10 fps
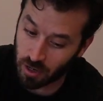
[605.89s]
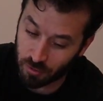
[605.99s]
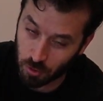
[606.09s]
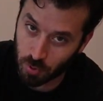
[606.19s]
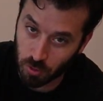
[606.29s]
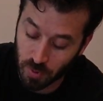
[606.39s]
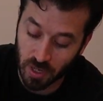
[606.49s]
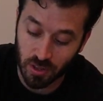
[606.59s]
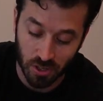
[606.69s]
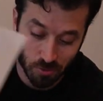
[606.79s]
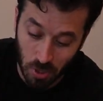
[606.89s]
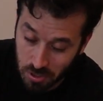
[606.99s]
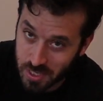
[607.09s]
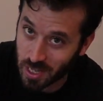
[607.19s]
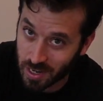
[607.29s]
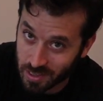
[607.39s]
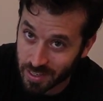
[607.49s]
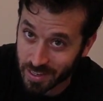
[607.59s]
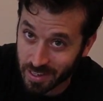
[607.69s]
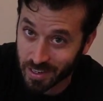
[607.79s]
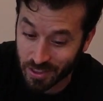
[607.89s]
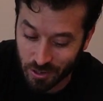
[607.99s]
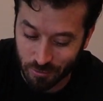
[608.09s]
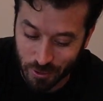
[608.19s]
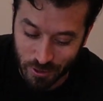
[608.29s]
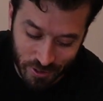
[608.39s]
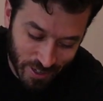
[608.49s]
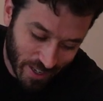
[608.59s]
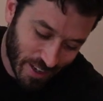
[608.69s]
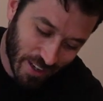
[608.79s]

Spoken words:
If they're pooping, they're most likely eating their food.